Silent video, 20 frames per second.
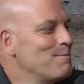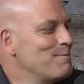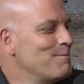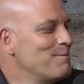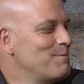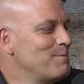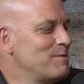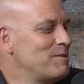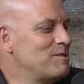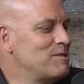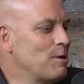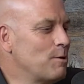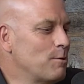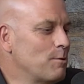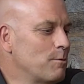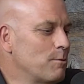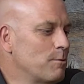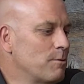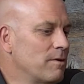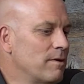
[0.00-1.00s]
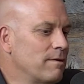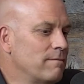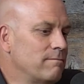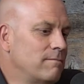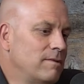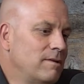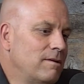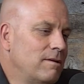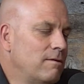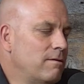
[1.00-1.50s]
So
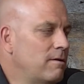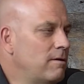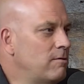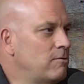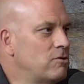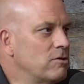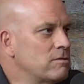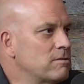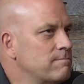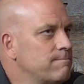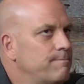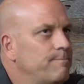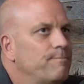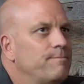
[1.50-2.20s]
you just,